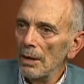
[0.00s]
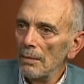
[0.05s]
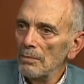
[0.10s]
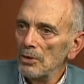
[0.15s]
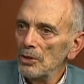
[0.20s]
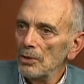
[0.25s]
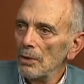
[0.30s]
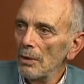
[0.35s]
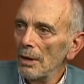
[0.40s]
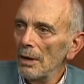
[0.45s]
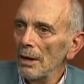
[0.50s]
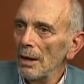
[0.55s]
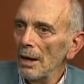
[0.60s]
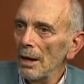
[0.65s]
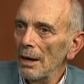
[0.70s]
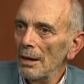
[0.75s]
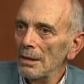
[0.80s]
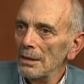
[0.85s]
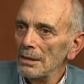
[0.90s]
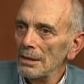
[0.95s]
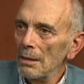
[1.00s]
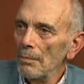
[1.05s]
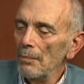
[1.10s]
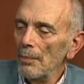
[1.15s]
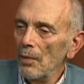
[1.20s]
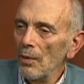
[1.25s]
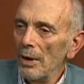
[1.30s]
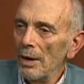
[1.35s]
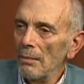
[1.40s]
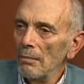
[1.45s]
I'm sure at some
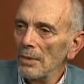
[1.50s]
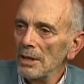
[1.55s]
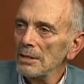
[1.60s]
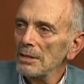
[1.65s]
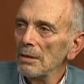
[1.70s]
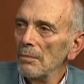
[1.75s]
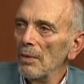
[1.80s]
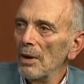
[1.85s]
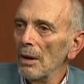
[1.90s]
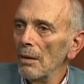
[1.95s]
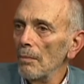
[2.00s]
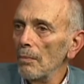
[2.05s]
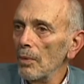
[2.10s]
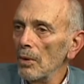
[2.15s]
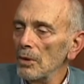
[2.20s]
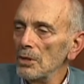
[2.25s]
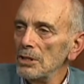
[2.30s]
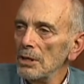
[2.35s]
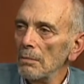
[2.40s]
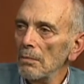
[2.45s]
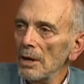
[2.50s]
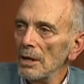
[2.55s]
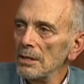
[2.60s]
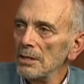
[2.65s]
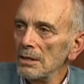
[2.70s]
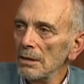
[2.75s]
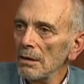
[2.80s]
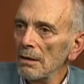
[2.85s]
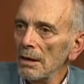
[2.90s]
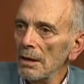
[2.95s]
point he must have been approached about
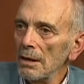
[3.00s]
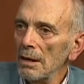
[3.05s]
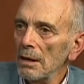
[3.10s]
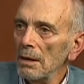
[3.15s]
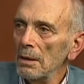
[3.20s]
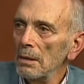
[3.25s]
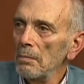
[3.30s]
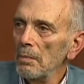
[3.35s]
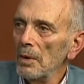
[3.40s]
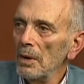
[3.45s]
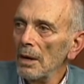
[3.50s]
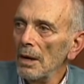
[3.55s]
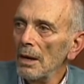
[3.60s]
selling the company.